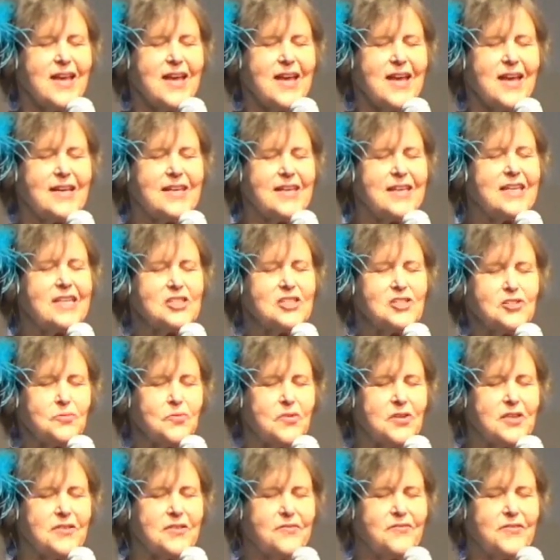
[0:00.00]
and each
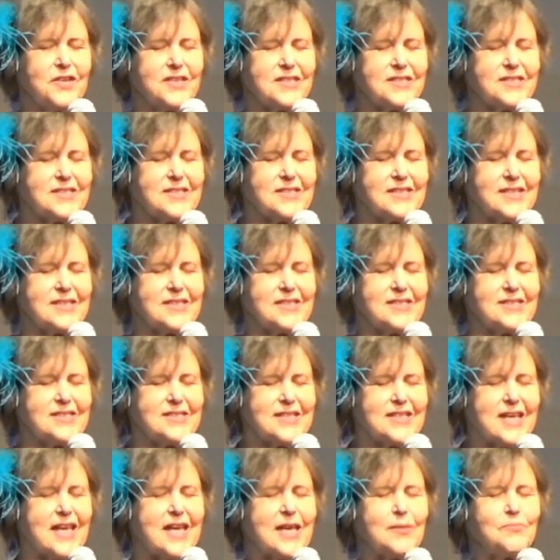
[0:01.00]
one of us
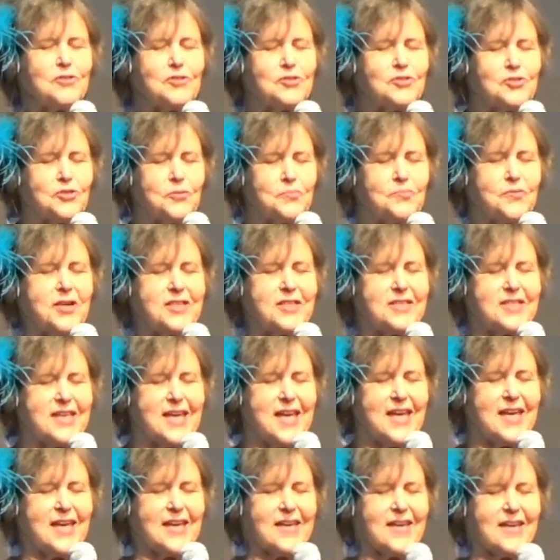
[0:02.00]
is able to
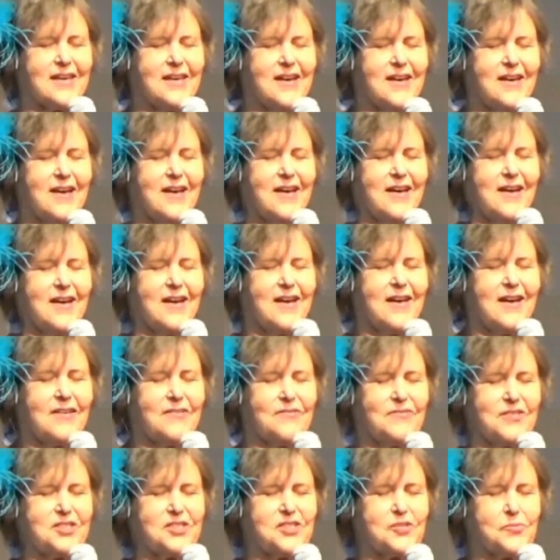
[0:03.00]
partake
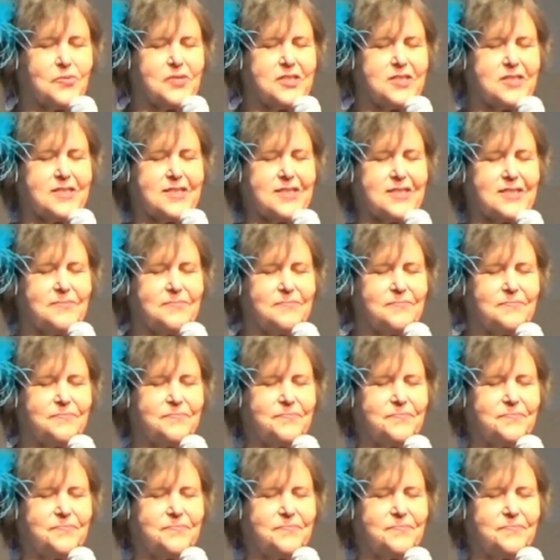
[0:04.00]
of this wisdom